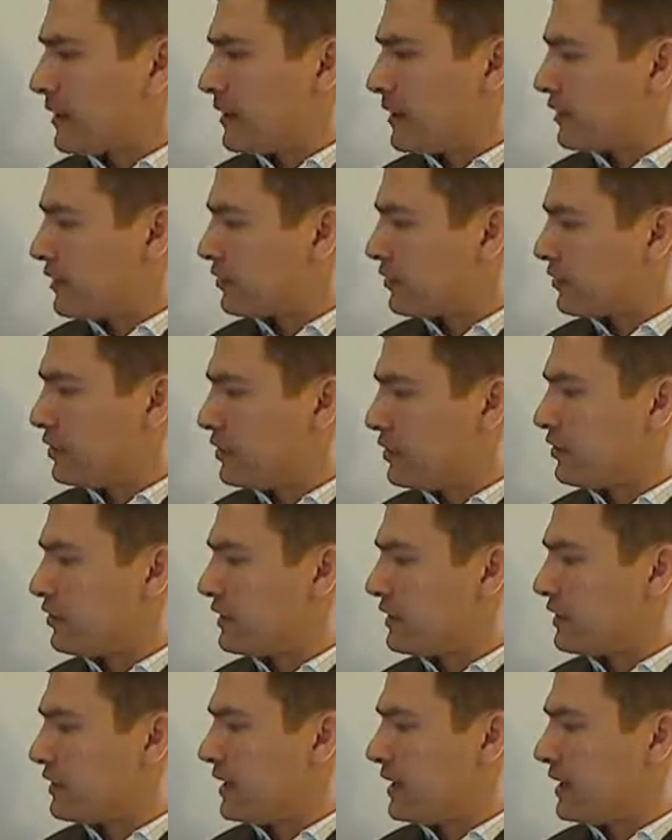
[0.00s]
So as you
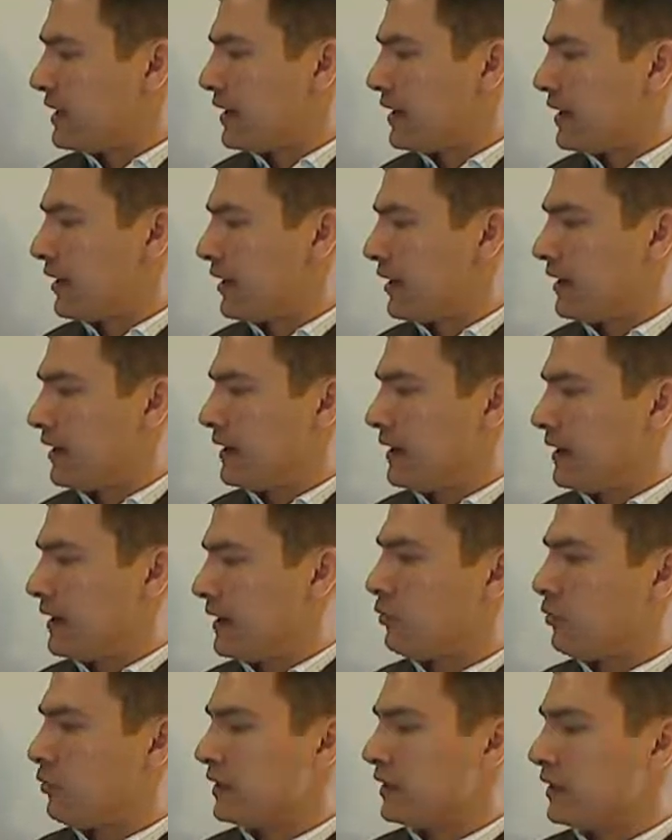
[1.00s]
can see
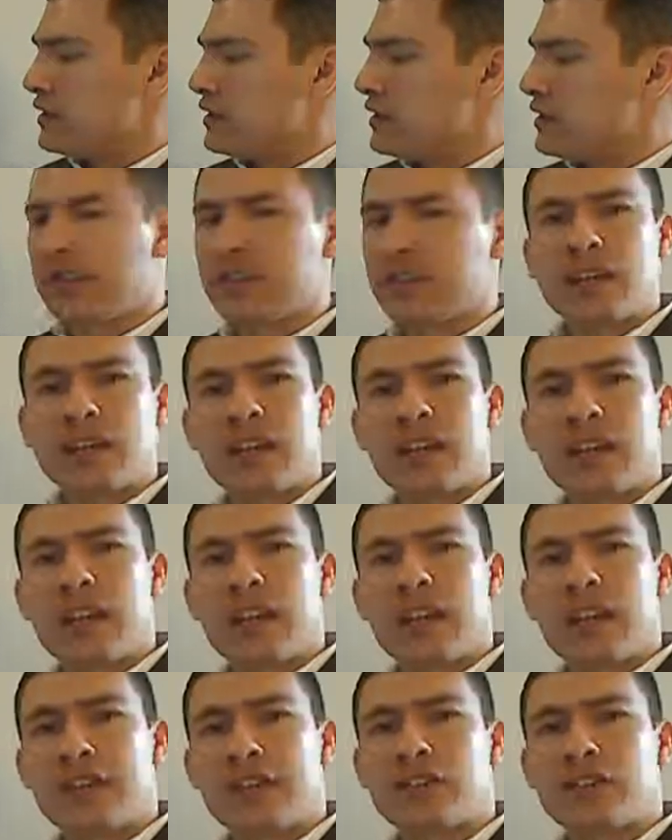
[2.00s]
here, once he starts talking
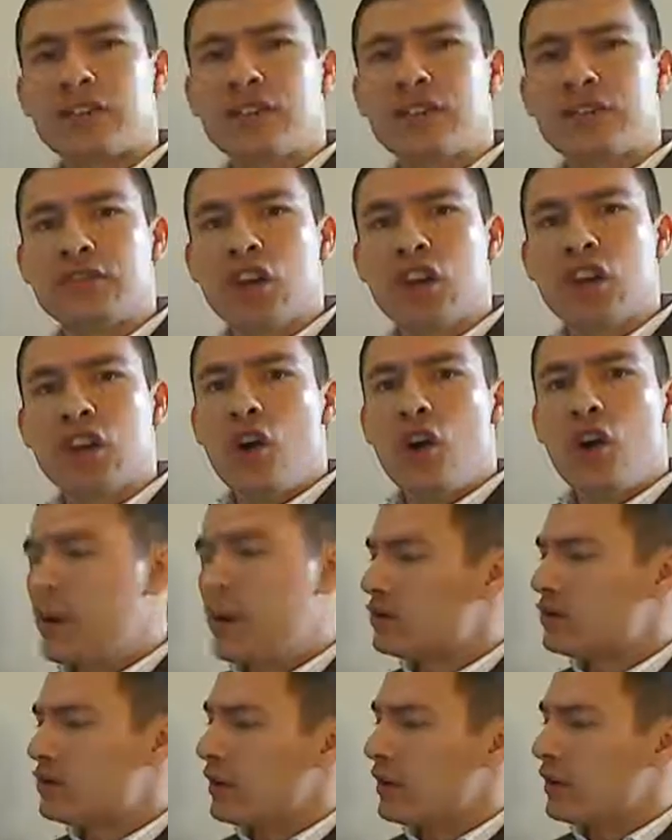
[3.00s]
about suits, we
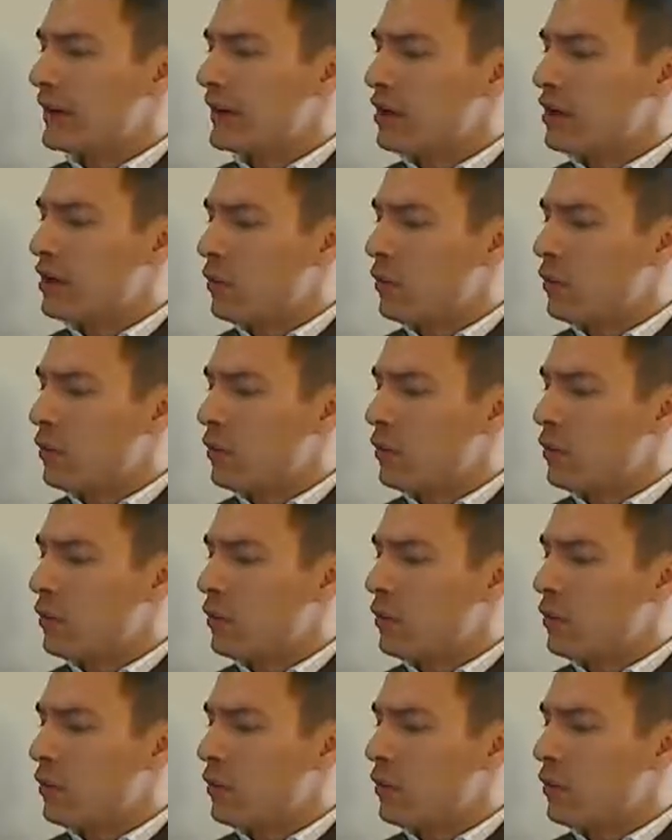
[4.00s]
start getting